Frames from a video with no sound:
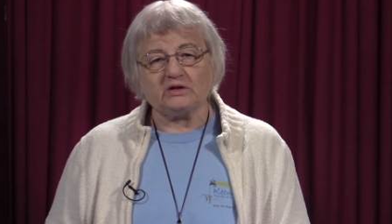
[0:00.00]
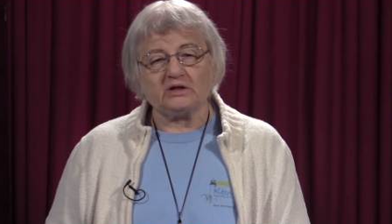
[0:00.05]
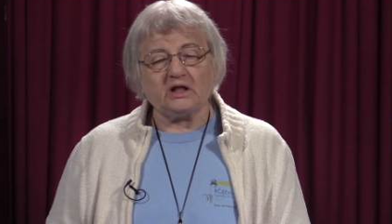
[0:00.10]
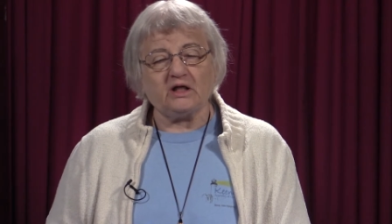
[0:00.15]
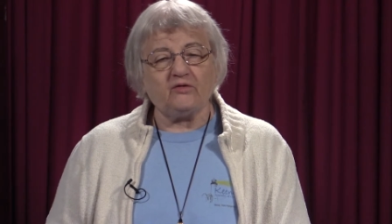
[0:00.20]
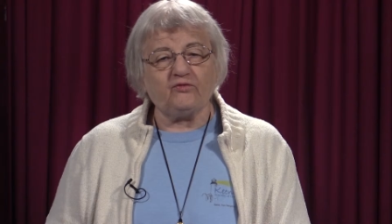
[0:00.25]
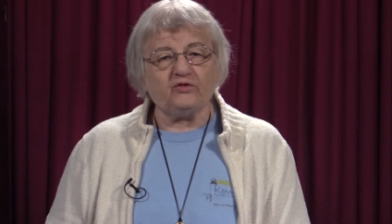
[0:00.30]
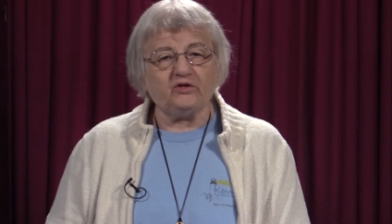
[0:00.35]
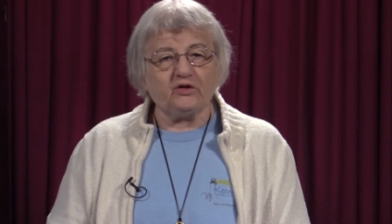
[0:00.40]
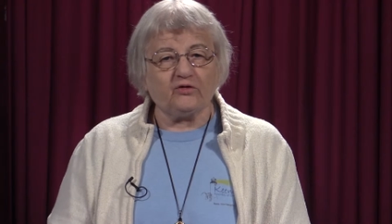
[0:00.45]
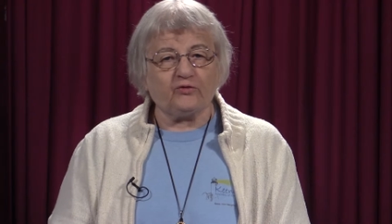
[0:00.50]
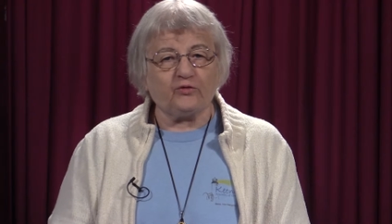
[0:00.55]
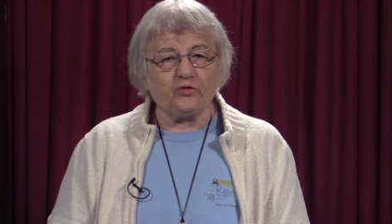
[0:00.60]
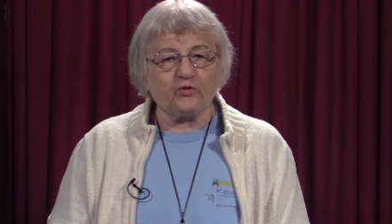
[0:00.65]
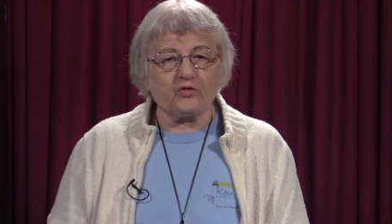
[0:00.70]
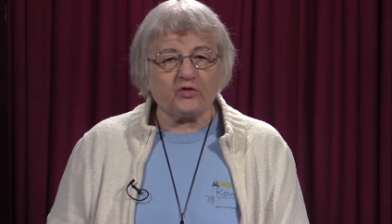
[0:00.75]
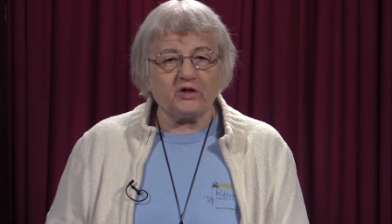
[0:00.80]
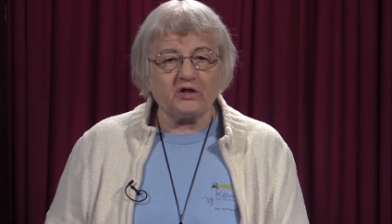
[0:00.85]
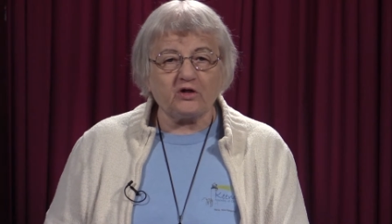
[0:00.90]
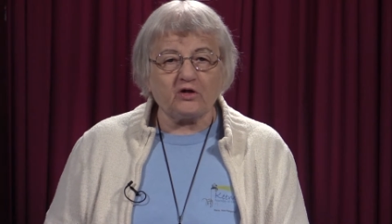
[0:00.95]
and even if you
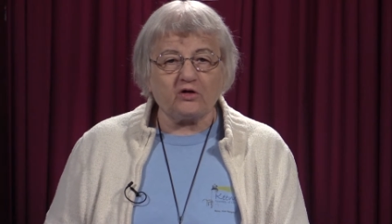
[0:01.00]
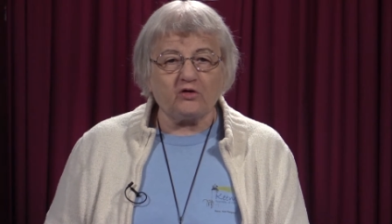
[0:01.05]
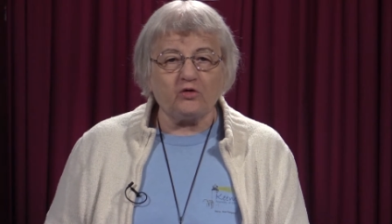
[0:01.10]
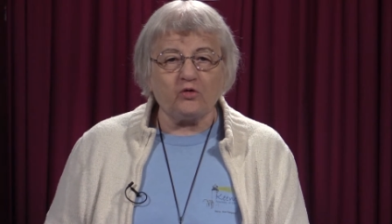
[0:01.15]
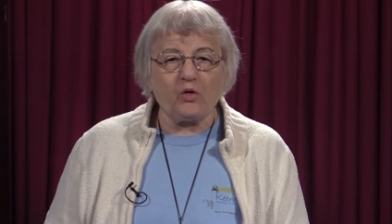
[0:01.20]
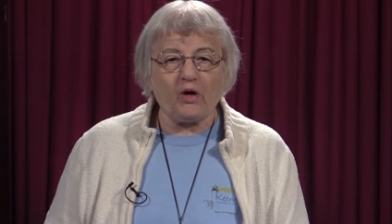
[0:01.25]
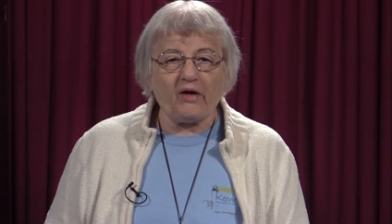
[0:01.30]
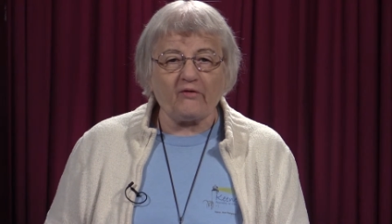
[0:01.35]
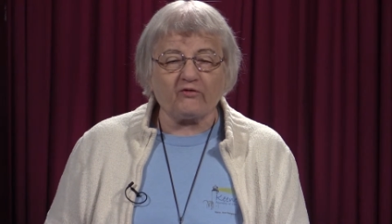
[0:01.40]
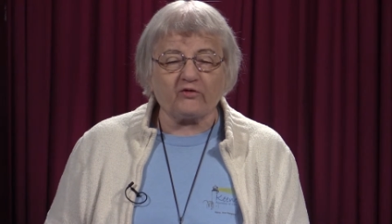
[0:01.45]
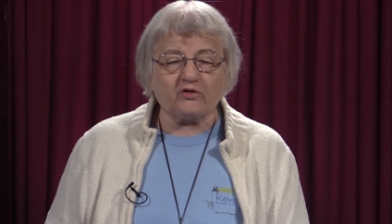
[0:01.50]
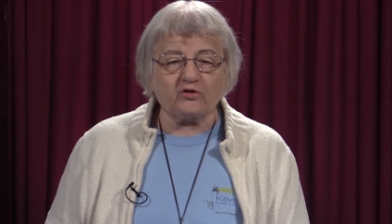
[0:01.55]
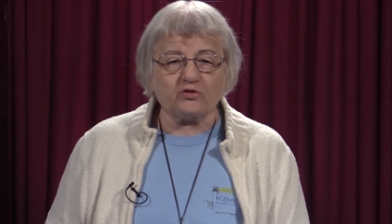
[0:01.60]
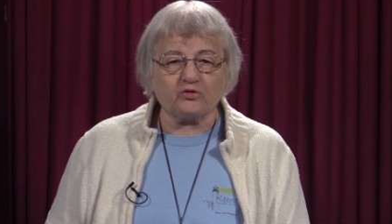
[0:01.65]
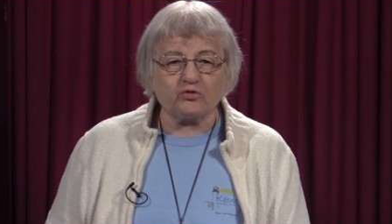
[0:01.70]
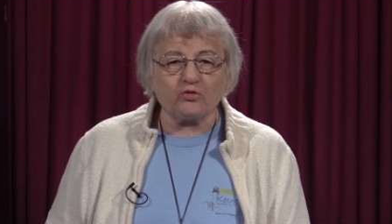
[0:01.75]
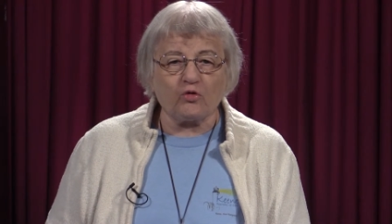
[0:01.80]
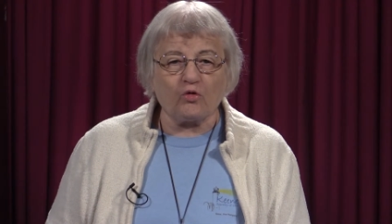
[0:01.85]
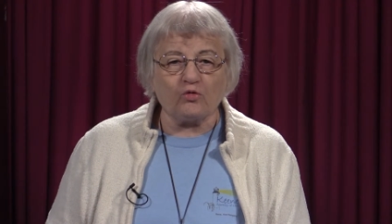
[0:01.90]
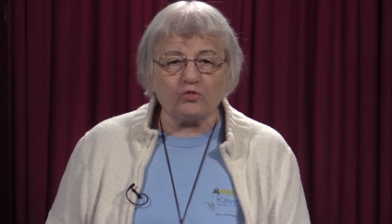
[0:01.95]
think think you have
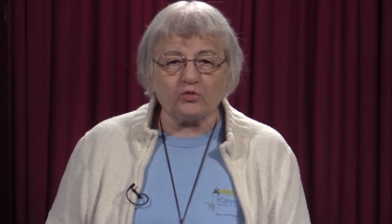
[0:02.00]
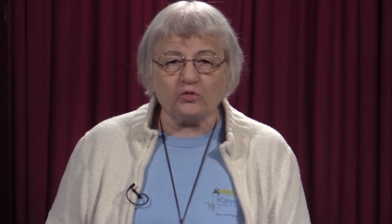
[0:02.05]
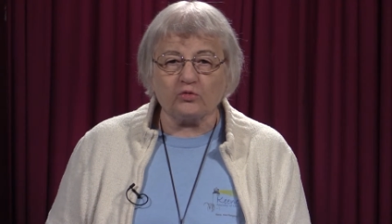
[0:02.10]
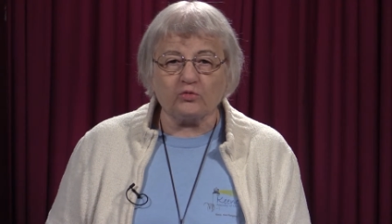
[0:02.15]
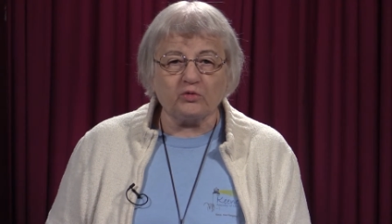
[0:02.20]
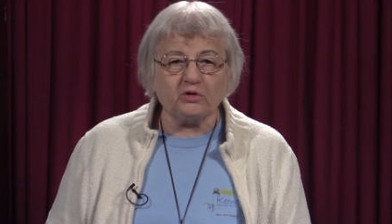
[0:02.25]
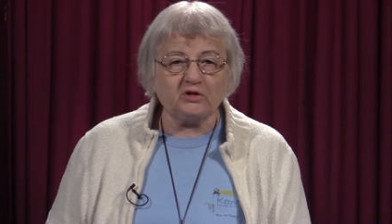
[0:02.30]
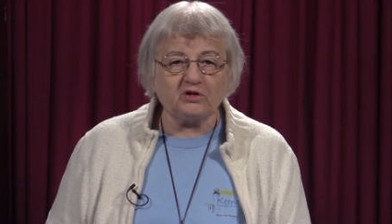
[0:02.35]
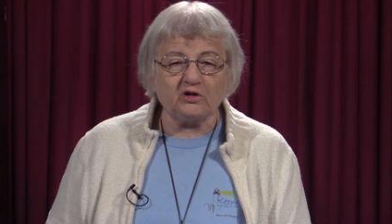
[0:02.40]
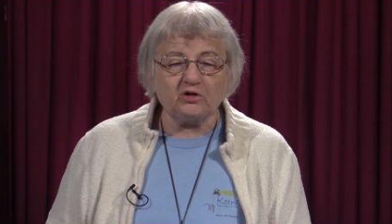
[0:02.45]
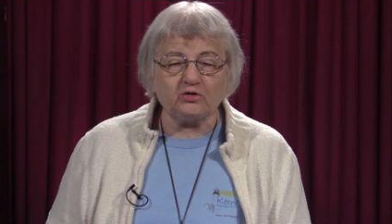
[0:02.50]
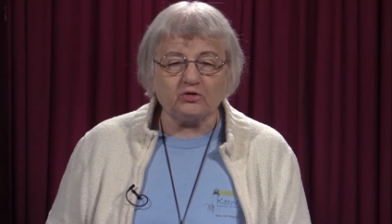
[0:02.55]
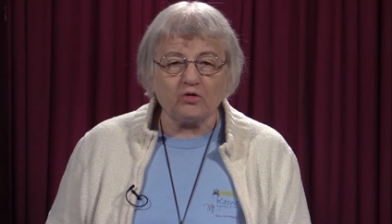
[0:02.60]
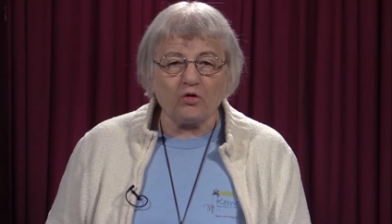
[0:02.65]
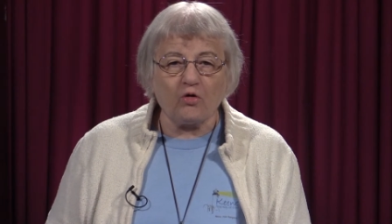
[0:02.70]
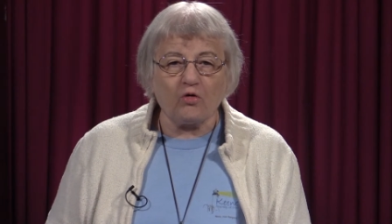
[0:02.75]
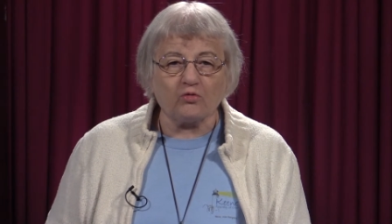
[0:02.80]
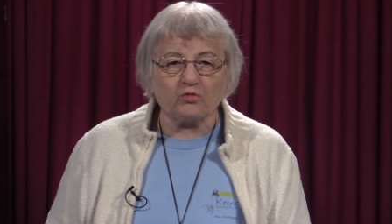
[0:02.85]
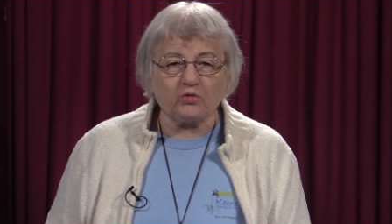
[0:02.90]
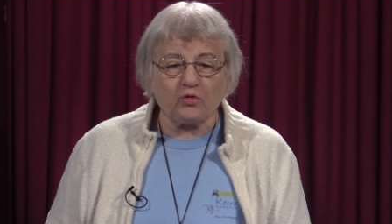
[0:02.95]
control, you really
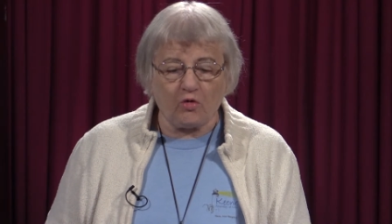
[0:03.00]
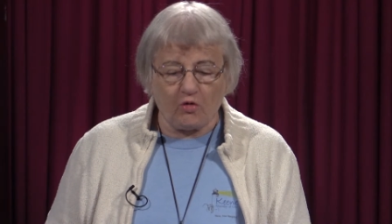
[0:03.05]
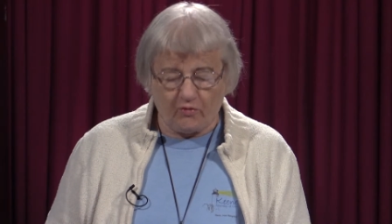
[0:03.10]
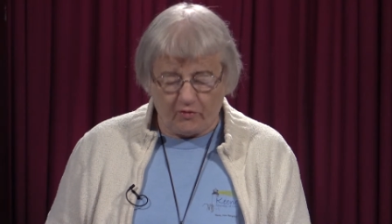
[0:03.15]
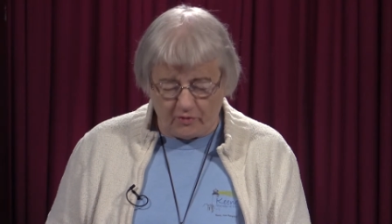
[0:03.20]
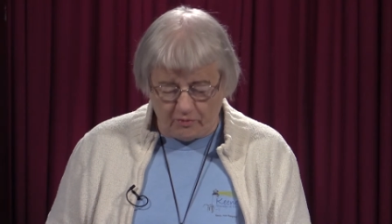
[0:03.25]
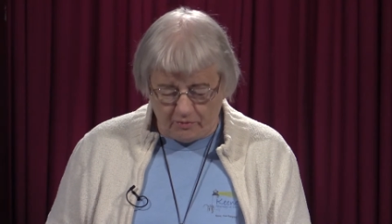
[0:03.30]
don't, over